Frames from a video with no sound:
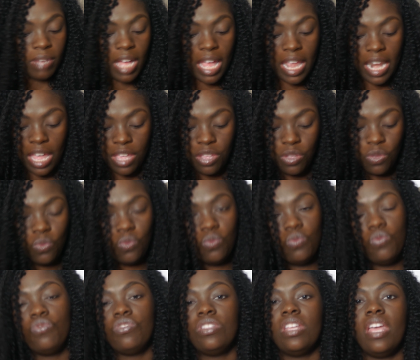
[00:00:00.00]
and I
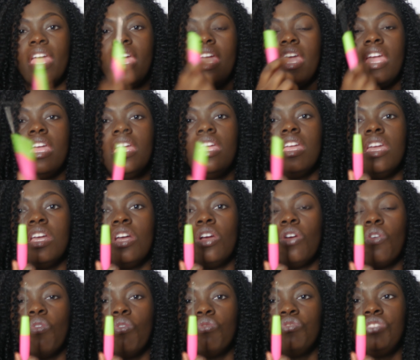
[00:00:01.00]
used a
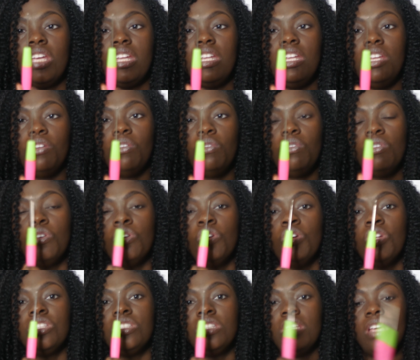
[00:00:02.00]
crochet needle
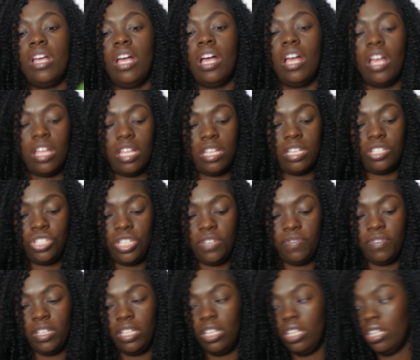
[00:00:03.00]
to achieve
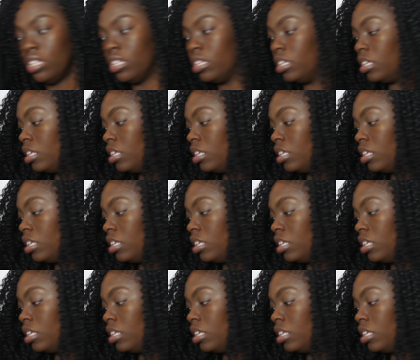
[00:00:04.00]
the look.